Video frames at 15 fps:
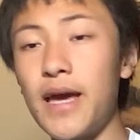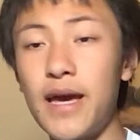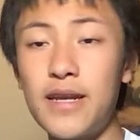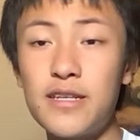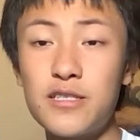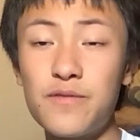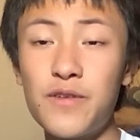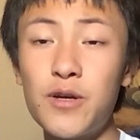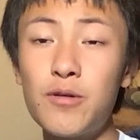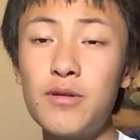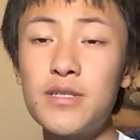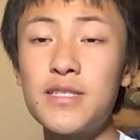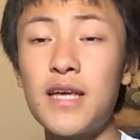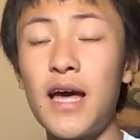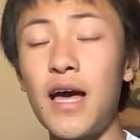and his
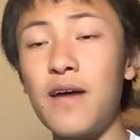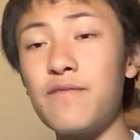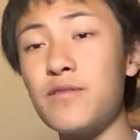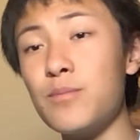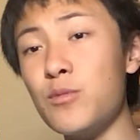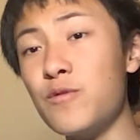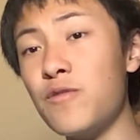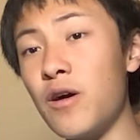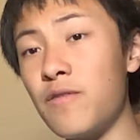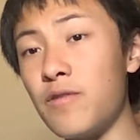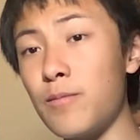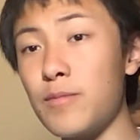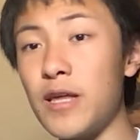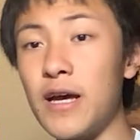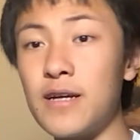viewers have to move on
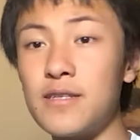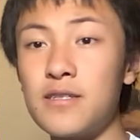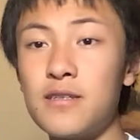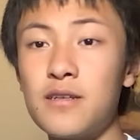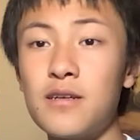from that.